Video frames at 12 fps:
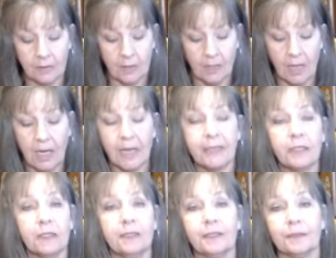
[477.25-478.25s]
I
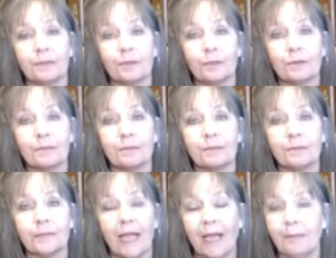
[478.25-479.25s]
clear
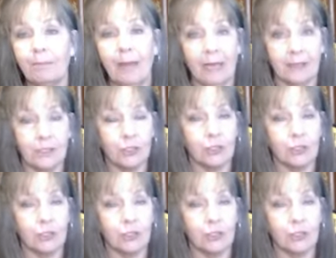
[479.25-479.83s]
and banish